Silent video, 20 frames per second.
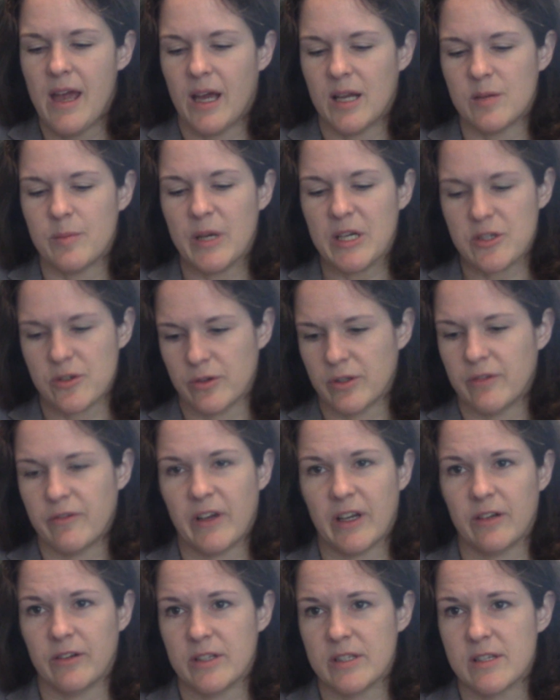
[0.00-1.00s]
and to make sure the
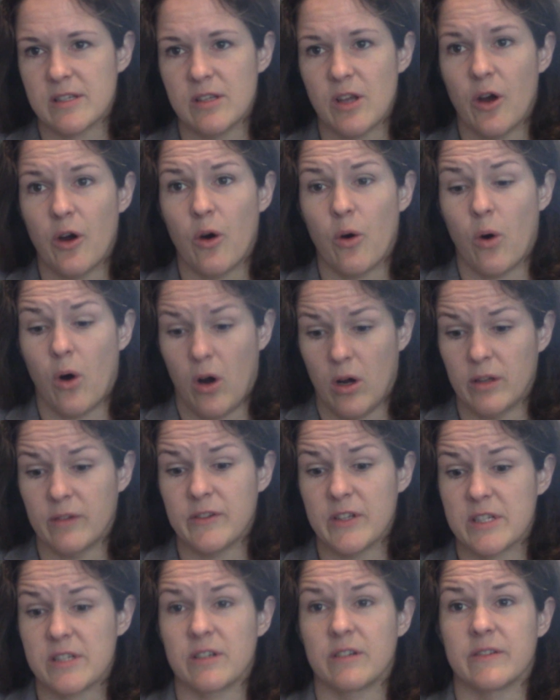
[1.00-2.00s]
veterans know all
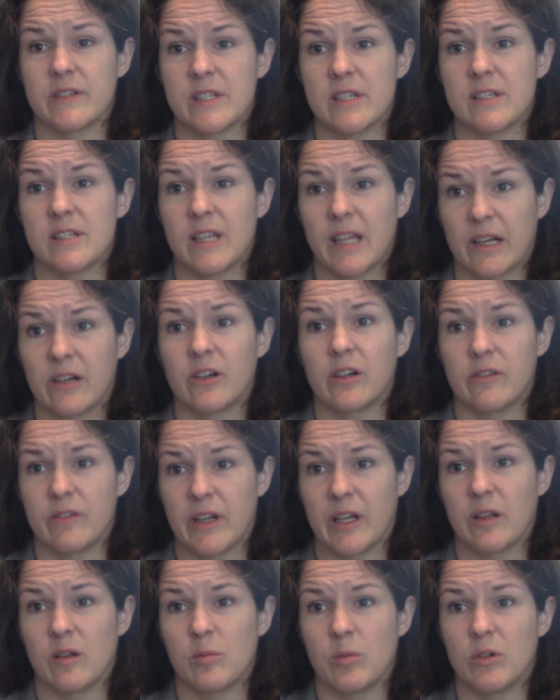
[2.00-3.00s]
of the services that are
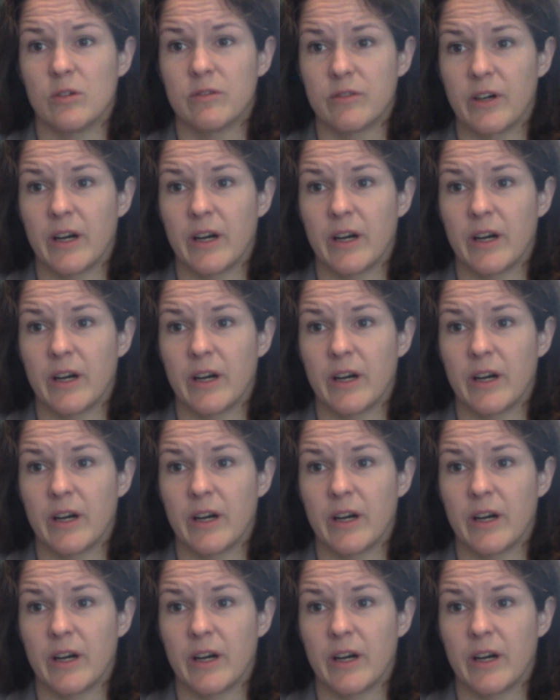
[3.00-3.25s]
available for